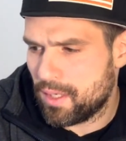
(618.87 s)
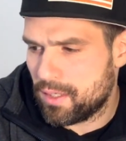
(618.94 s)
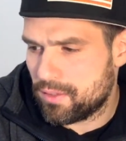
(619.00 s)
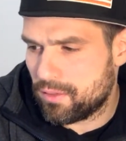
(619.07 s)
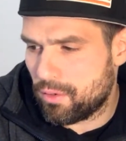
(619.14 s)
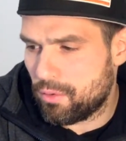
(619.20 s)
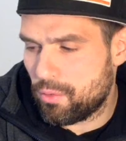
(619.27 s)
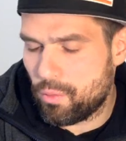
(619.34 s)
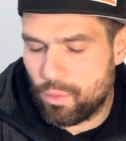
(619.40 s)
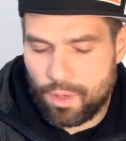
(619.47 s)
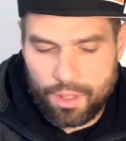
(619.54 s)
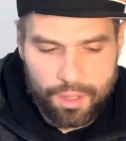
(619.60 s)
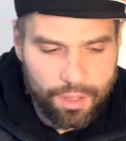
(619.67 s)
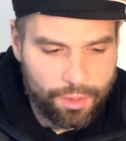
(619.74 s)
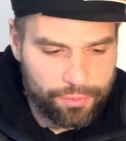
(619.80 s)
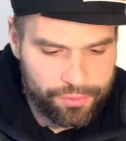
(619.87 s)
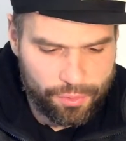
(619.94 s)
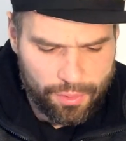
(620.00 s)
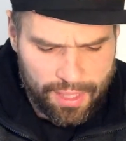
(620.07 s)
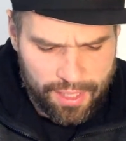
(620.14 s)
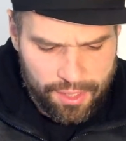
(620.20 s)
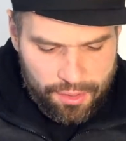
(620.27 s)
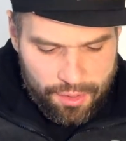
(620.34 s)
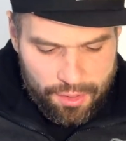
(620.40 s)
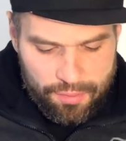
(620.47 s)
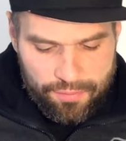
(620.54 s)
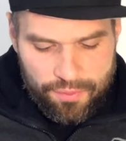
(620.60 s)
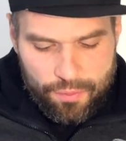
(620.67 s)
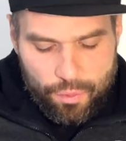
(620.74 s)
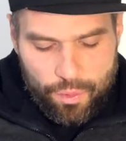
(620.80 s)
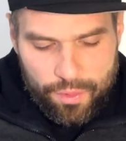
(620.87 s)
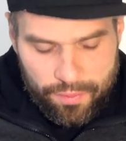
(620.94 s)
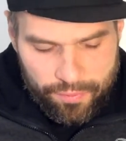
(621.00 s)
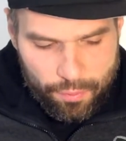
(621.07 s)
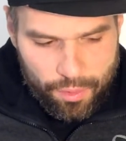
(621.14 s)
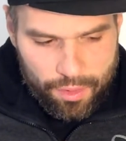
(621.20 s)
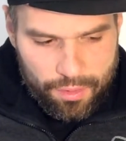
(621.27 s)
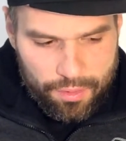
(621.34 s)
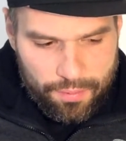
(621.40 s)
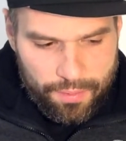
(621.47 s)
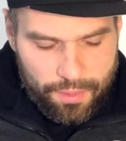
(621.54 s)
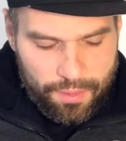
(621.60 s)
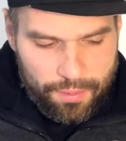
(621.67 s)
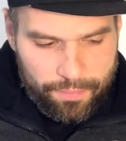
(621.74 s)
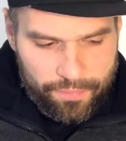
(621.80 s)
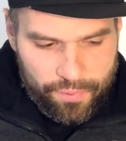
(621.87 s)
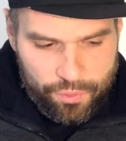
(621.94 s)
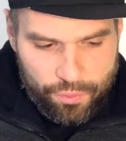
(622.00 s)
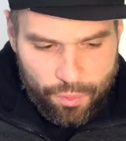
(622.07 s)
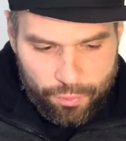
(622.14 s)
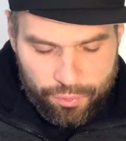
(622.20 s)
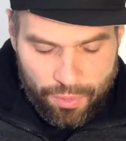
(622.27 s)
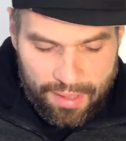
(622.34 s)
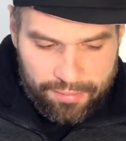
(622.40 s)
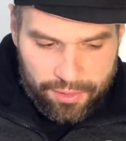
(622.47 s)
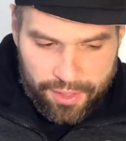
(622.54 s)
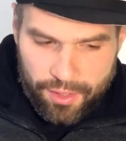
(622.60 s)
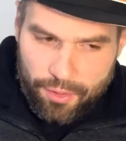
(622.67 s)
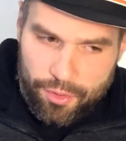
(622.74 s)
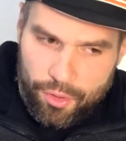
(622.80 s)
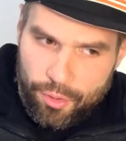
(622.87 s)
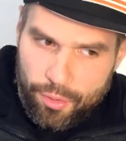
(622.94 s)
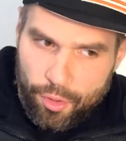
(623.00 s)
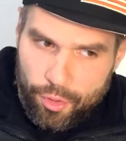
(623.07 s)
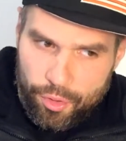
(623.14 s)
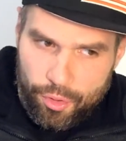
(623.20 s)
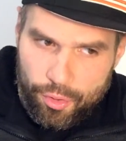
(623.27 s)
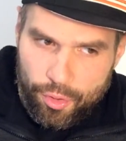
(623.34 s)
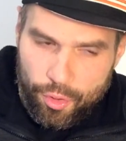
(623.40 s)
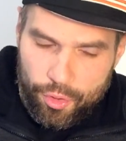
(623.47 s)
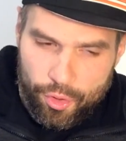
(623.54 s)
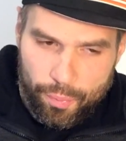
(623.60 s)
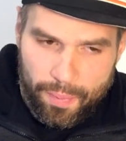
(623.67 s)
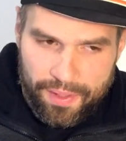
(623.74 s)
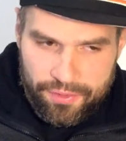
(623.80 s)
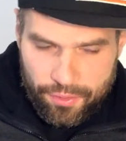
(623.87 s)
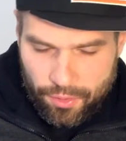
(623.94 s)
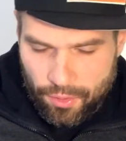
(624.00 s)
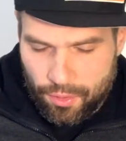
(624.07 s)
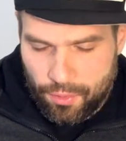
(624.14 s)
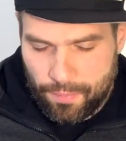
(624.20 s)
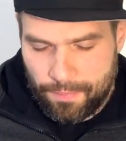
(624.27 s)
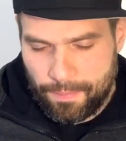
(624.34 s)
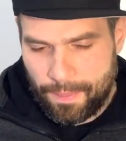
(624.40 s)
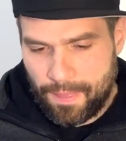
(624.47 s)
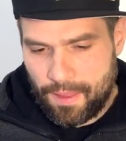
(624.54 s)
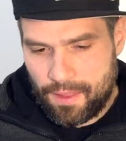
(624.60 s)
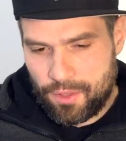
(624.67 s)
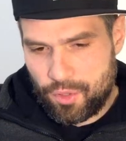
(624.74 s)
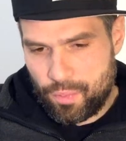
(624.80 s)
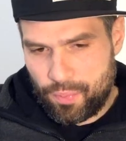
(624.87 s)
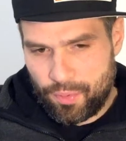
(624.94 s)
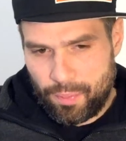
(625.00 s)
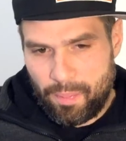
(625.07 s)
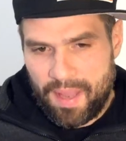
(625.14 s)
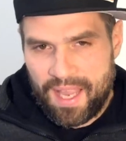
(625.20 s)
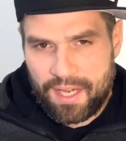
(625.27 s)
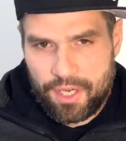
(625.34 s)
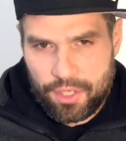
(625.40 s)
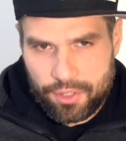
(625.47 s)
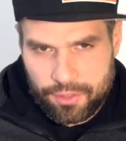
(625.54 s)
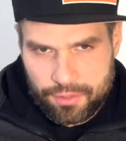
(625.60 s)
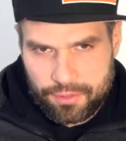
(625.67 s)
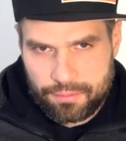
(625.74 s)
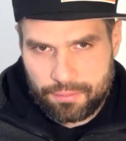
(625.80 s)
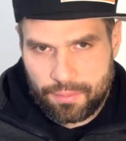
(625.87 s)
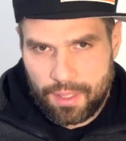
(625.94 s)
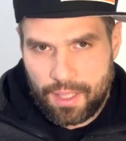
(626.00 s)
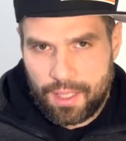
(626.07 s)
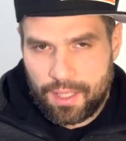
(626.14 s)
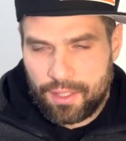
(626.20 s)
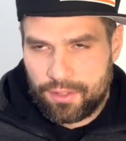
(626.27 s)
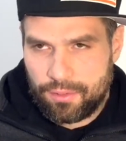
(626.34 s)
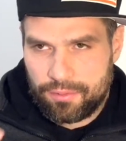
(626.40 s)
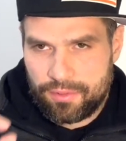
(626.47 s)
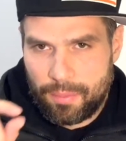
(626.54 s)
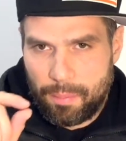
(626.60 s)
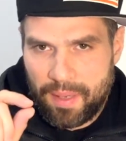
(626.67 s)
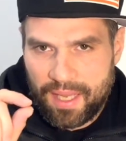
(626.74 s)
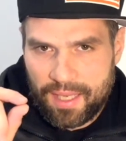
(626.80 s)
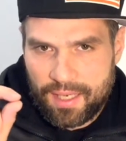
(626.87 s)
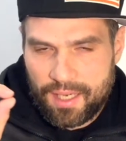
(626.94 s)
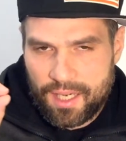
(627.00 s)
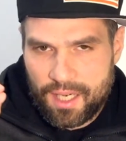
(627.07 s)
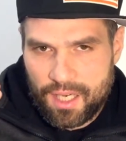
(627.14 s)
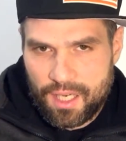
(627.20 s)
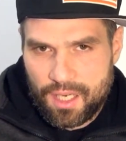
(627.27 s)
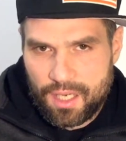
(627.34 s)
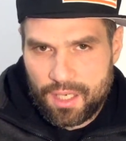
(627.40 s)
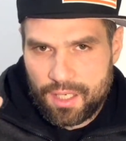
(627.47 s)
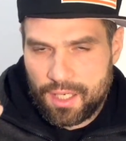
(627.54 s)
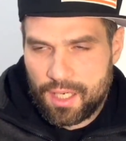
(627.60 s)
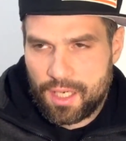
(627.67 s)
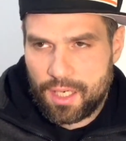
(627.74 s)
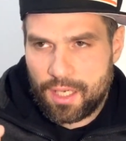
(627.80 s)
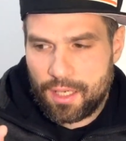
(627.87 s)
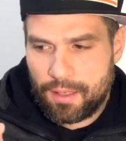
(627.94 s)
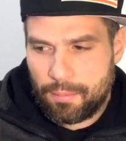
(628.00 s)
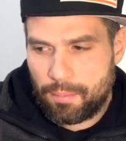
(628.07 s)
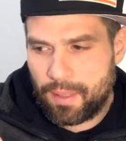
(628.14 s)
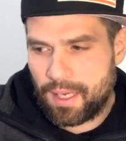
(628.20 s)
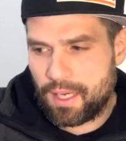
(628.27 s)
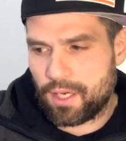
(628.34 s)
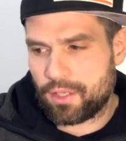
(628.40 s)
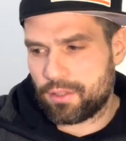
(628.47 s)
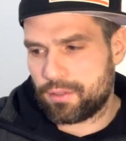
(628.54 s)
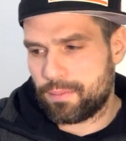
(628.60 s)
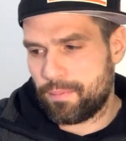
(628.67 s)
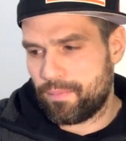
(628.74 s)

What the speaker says: So also, like if you want to go traveling on your bicycle, and you put panniers. So it's a panniers.